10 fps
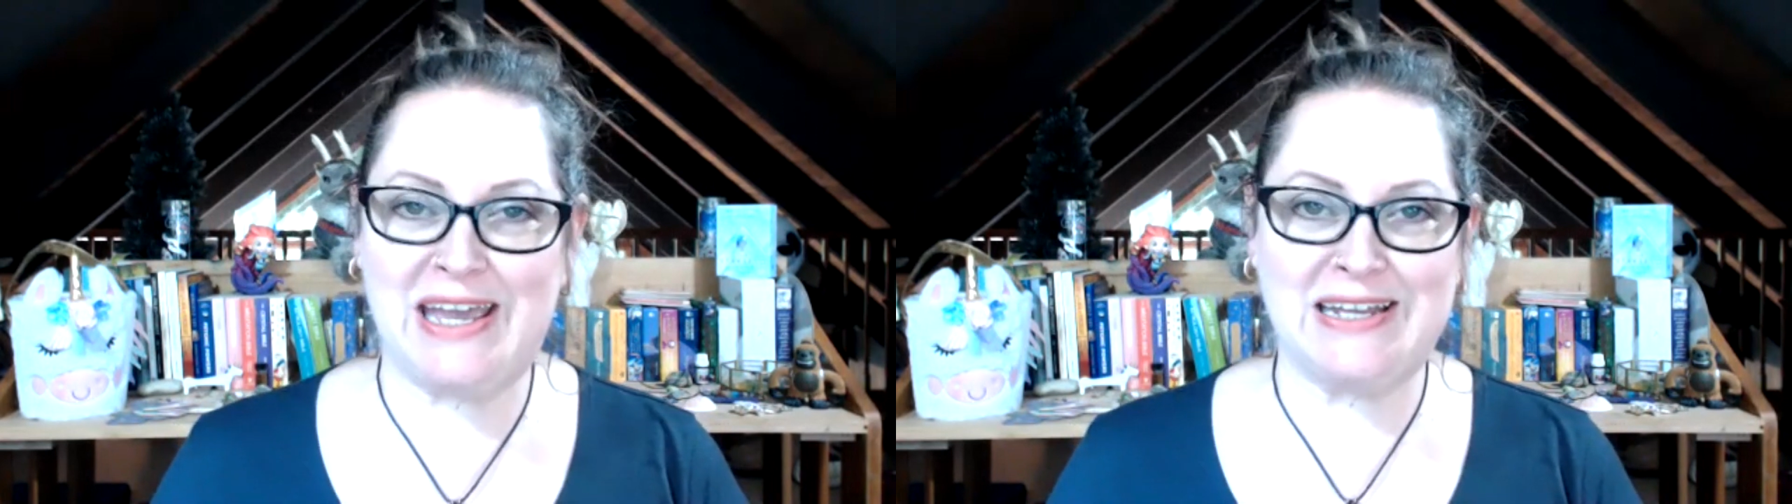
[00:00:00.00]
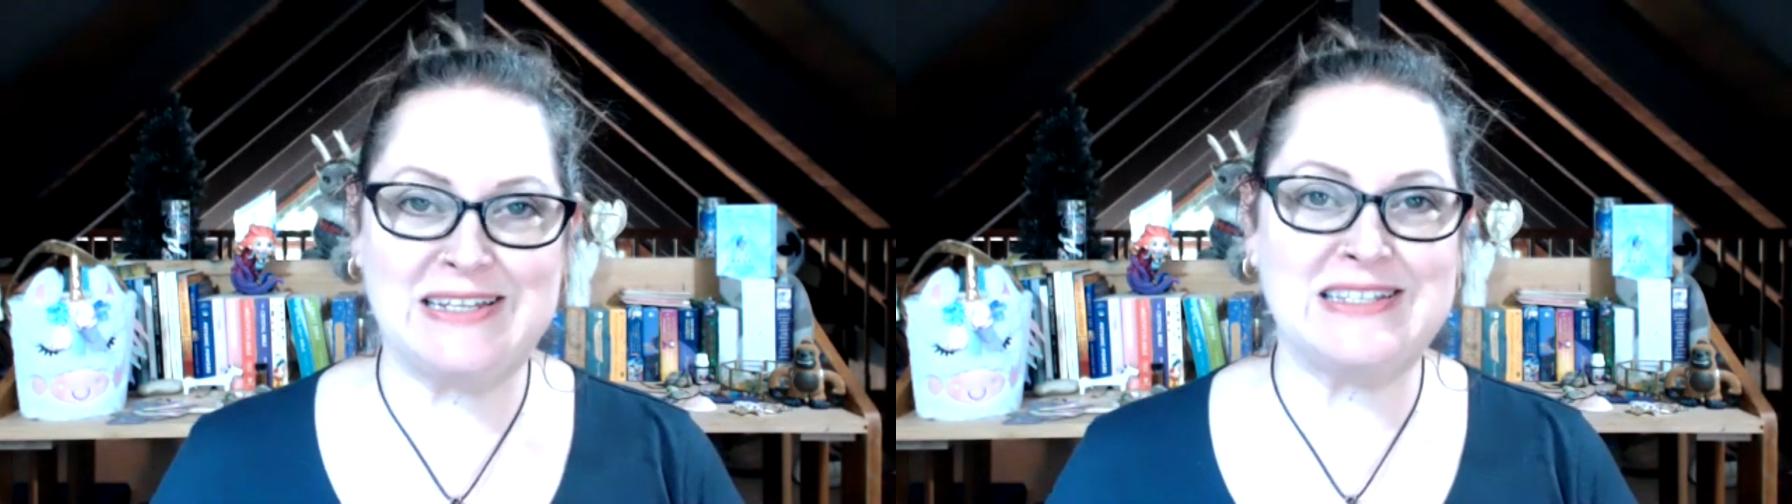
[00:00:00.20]

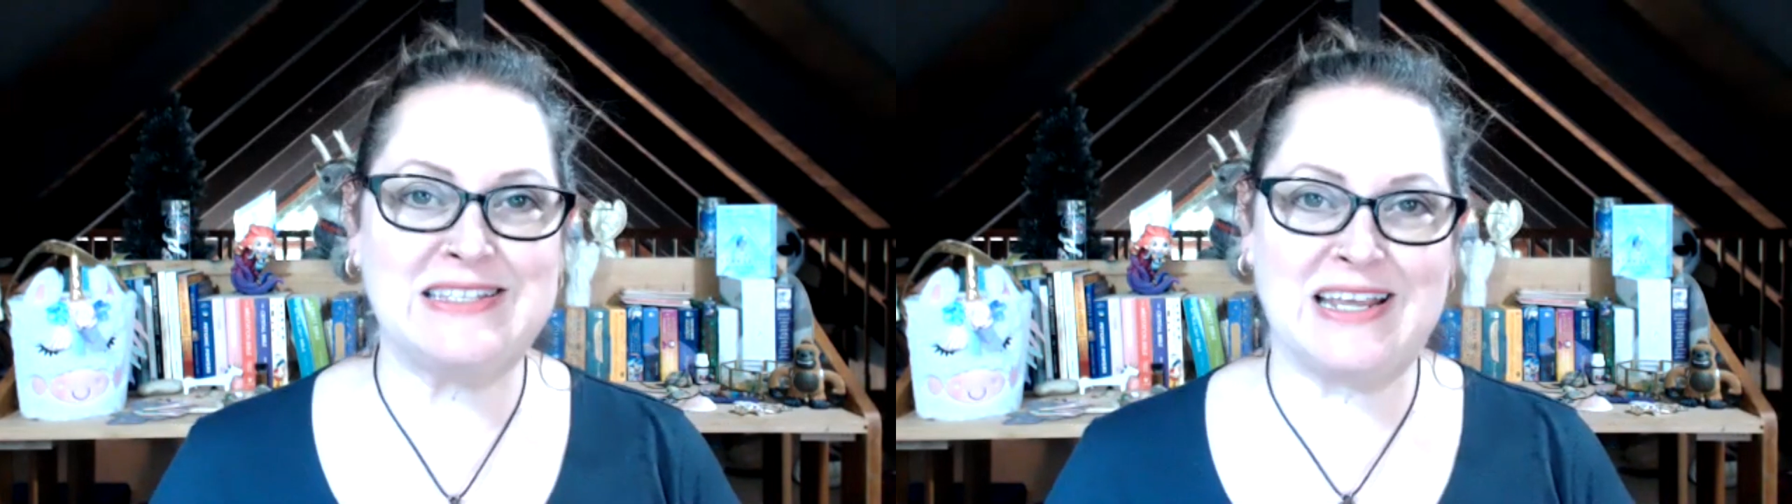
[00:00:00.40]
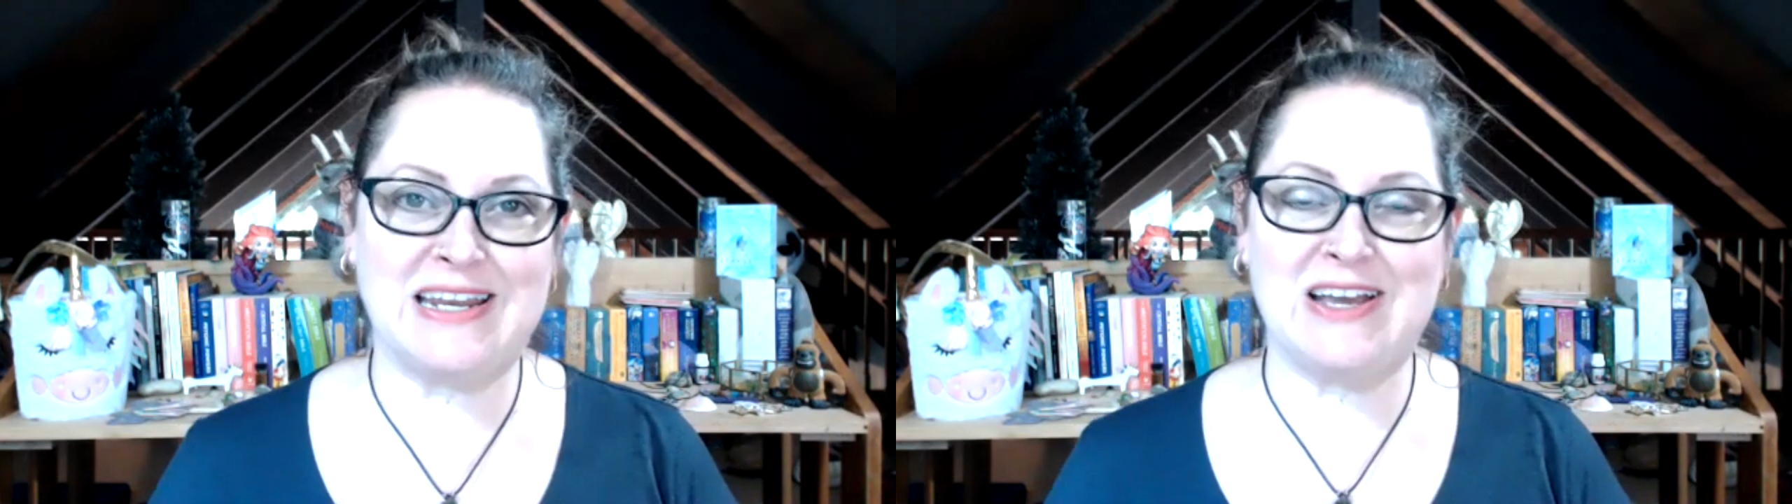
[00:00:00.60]
and
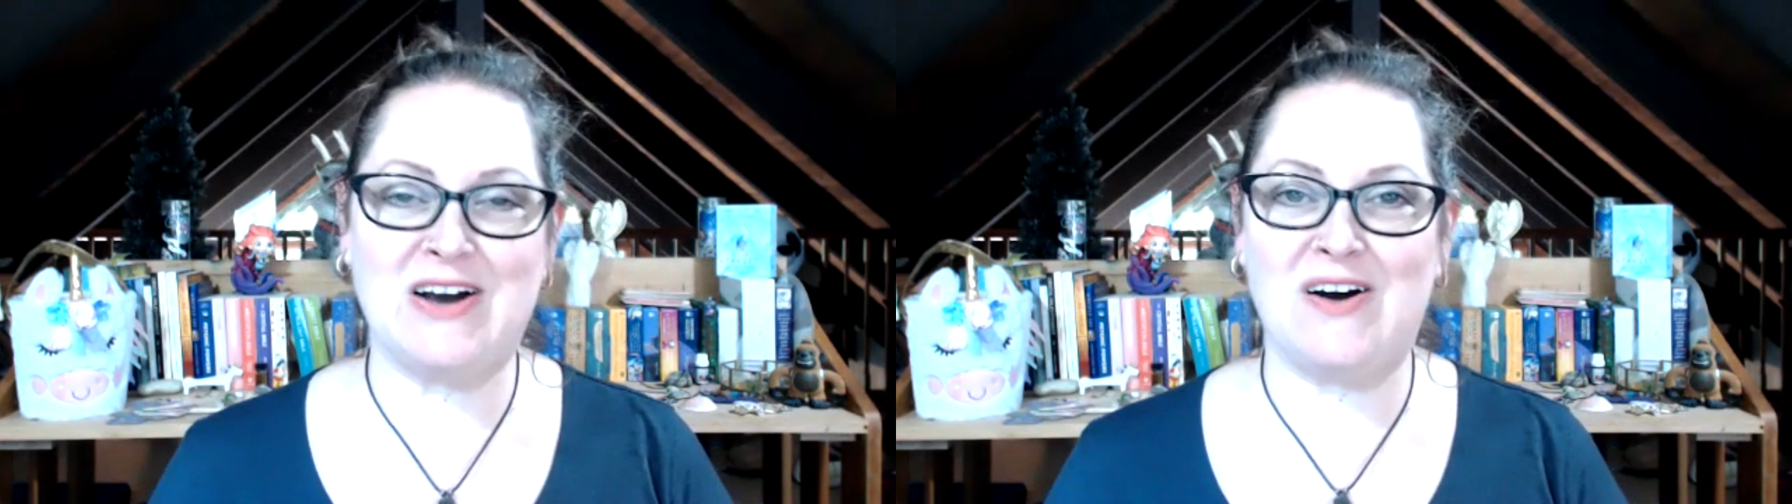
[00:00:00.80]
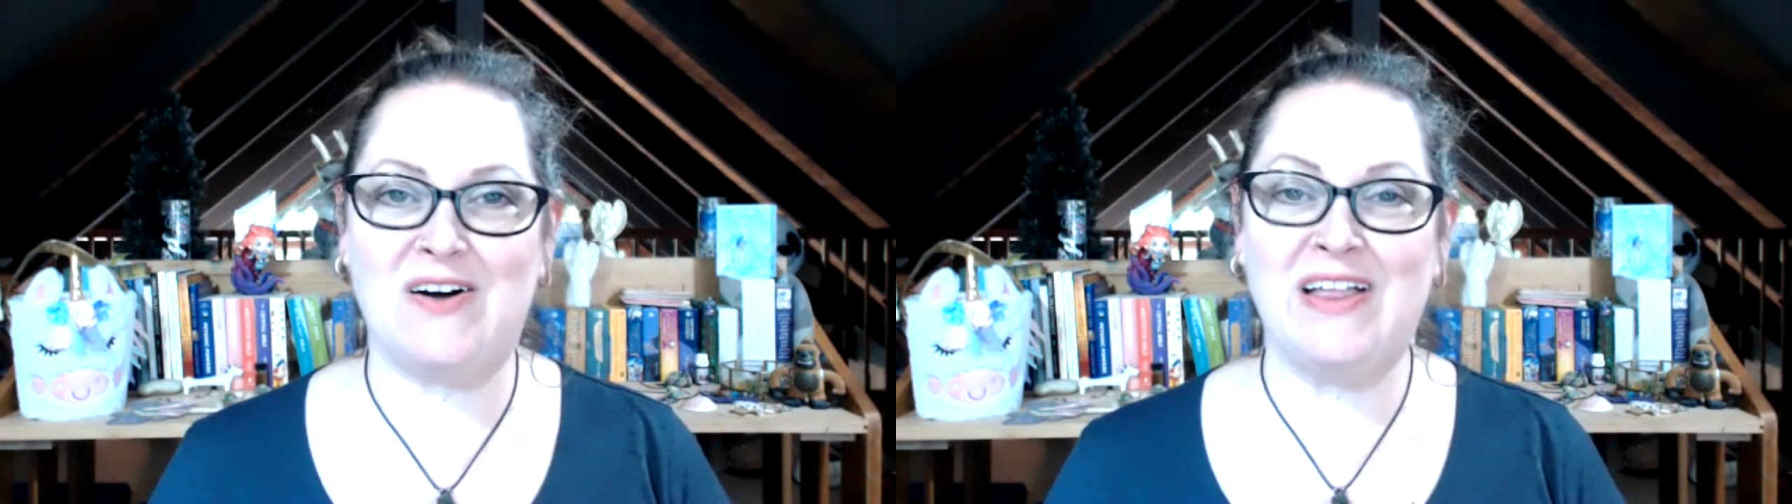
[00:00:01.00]
Study
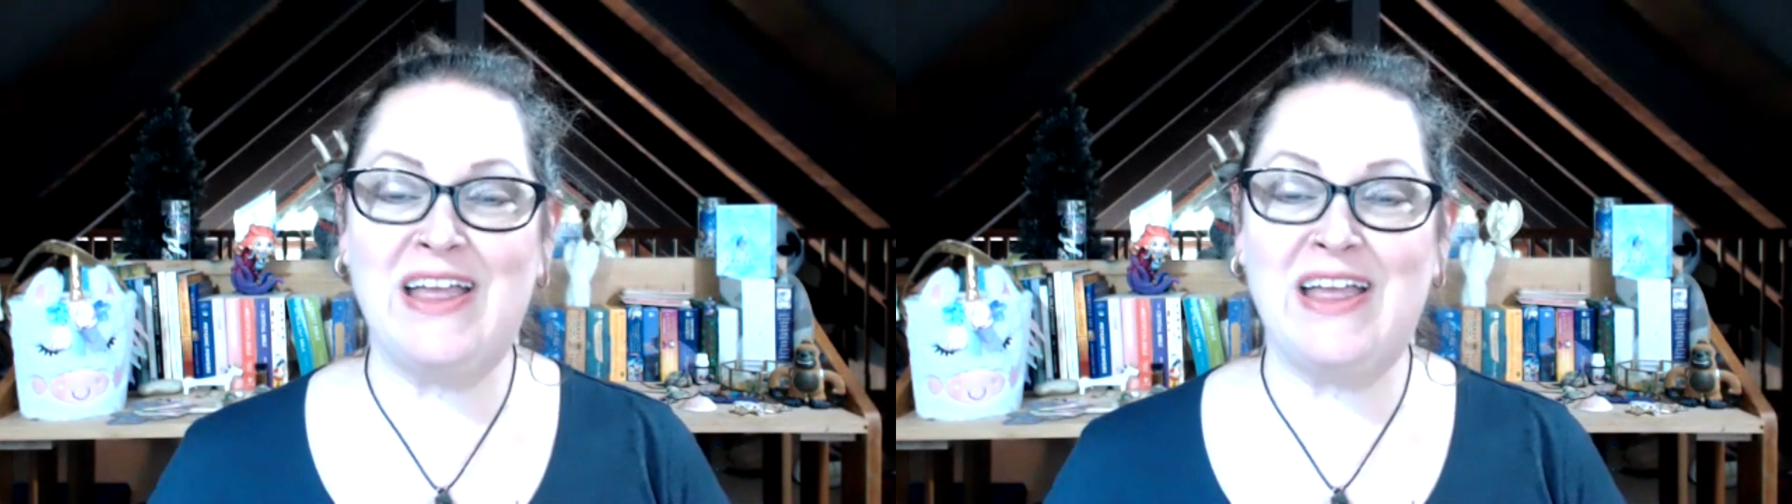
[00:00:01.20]
Hall.